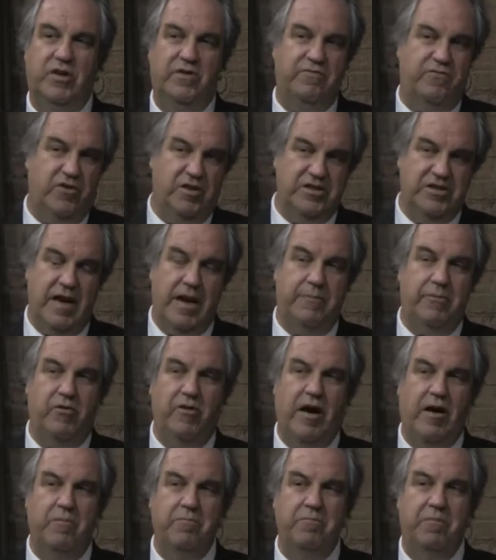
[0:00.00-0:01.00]
that, for example,
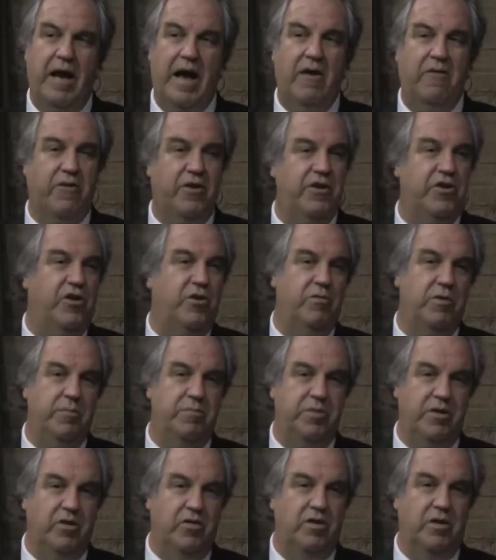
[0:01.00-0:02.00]
out in Ballard, you would
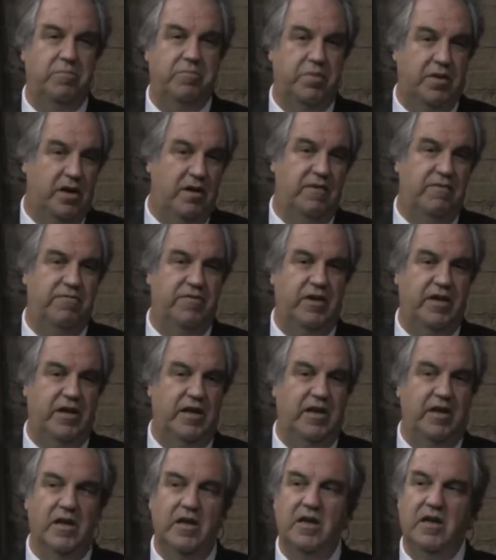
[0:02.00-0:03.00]
build above
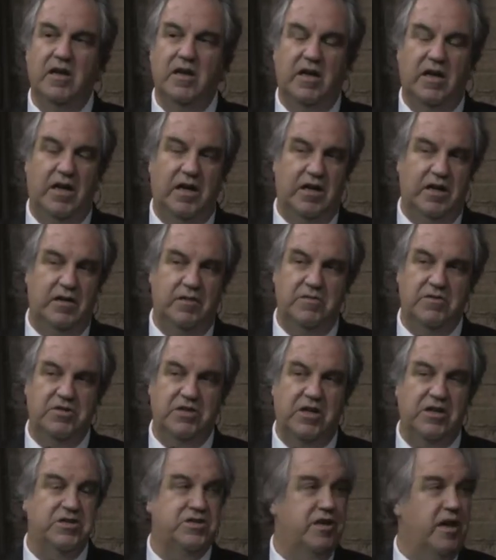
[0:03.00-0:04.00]
the
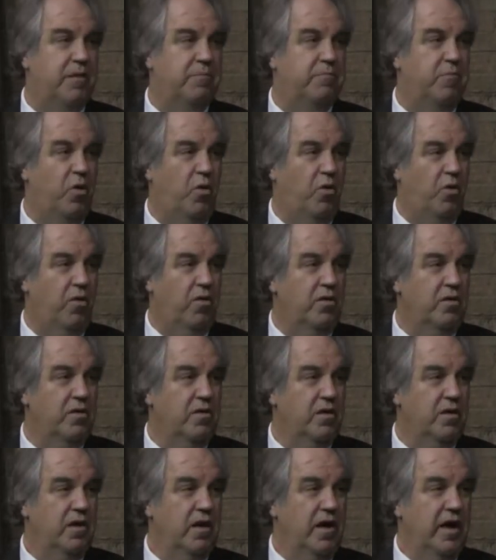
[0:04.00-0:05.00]
Sunset Bowl.
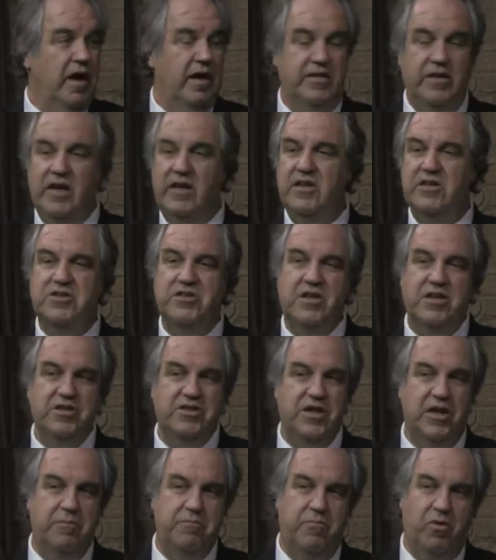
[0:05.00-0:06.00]
And then the
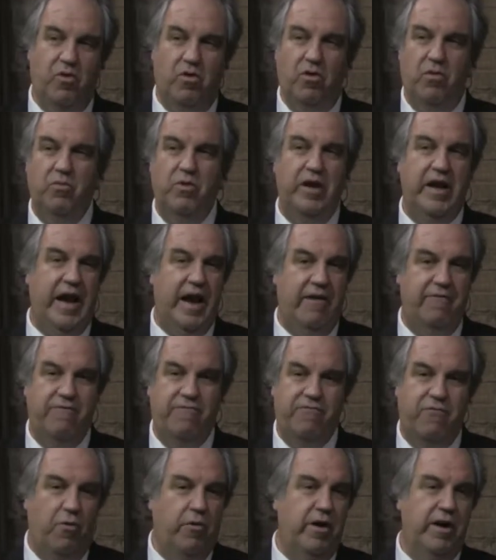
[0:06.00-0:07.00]
Sunset Bowl would have
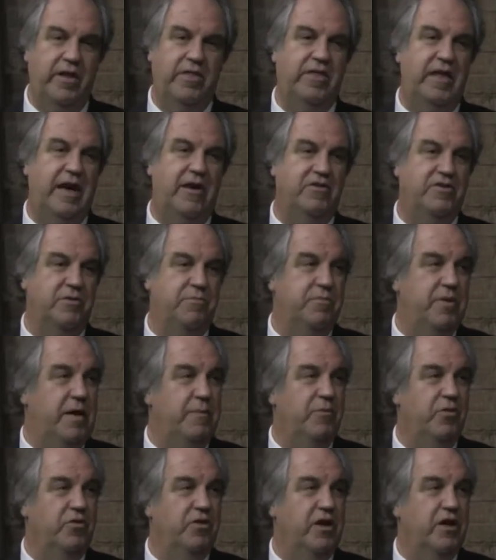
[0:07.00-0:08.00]
40,000
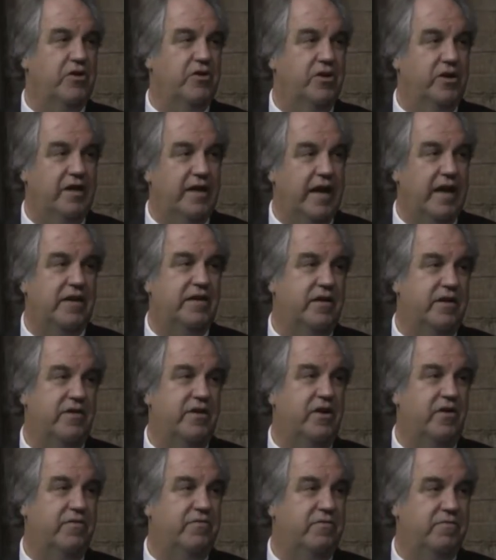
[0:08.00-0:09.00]
people that could get to
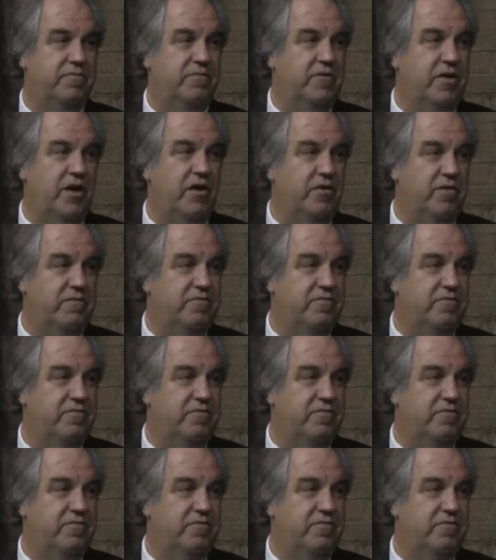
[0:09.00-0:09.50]
their